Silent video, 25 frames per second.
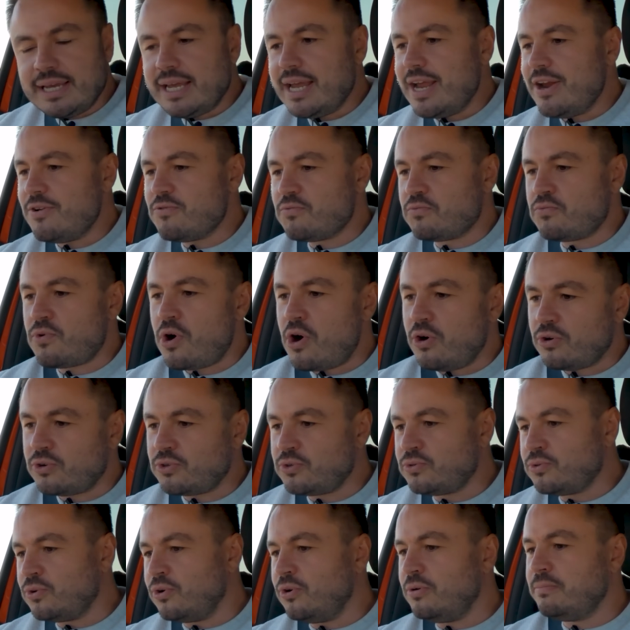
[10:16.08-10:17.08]
in rock
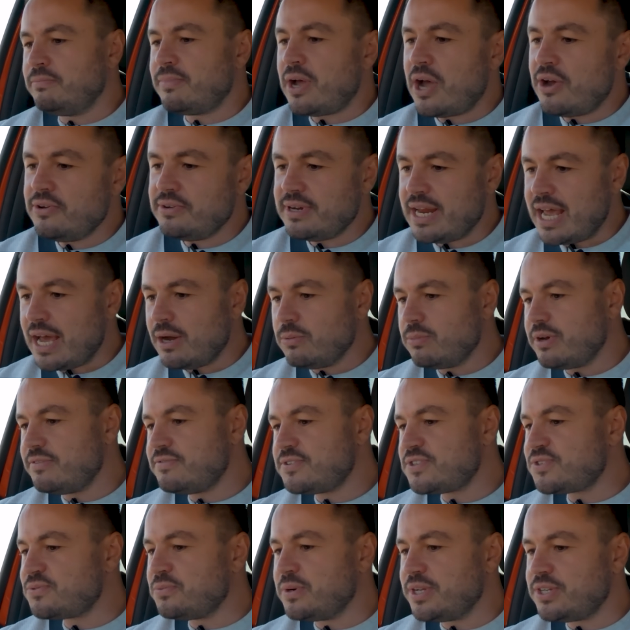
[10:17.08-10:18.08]
crawl mode now. We've
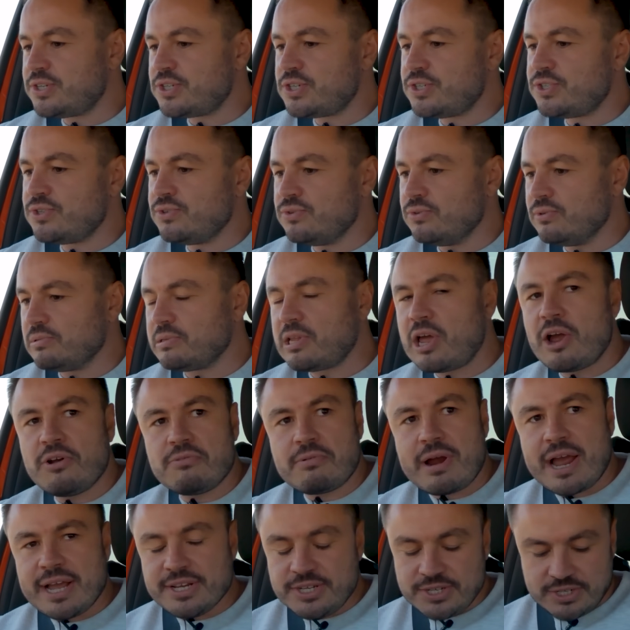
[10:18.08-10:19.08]
switched to low
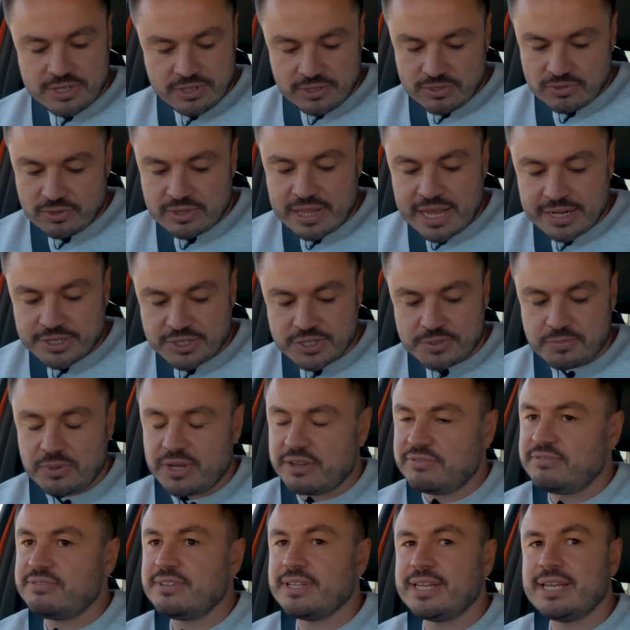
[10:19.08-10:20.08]
range, and you do that just by
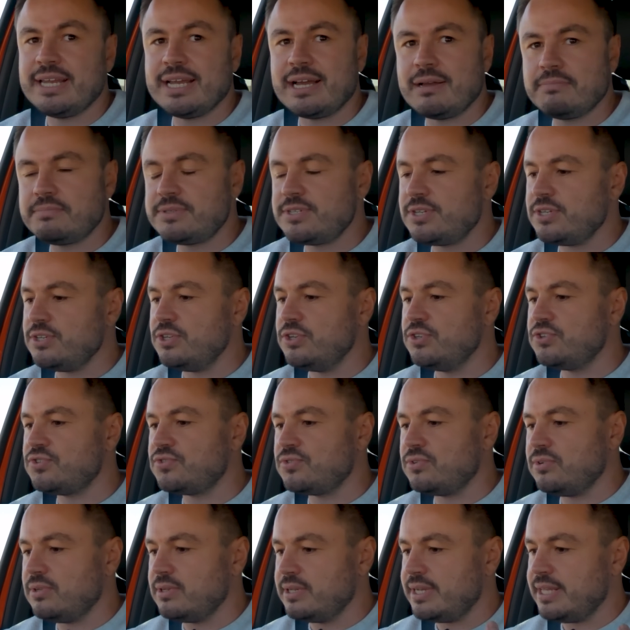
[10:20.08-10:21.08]
flicking up to
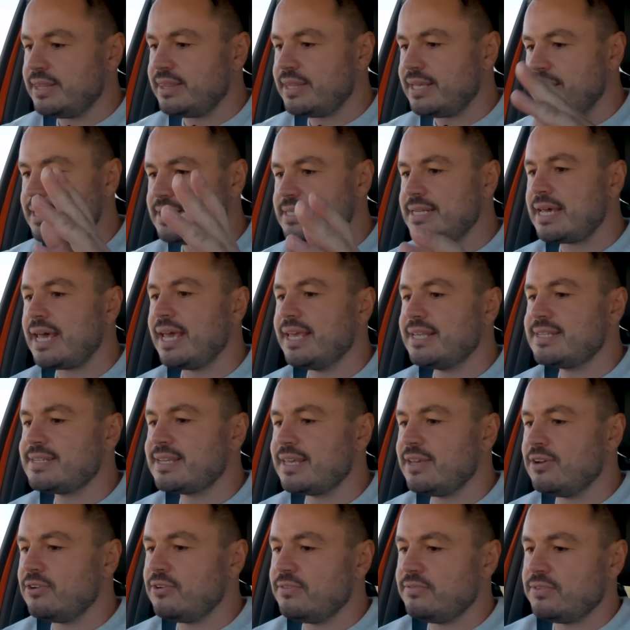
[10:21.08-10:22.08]
neutral. It then takes
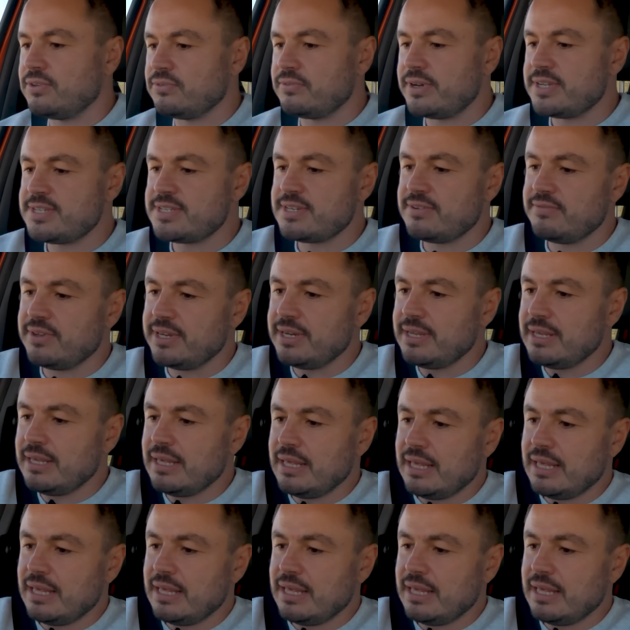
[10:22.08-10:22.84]
care of the rest of it.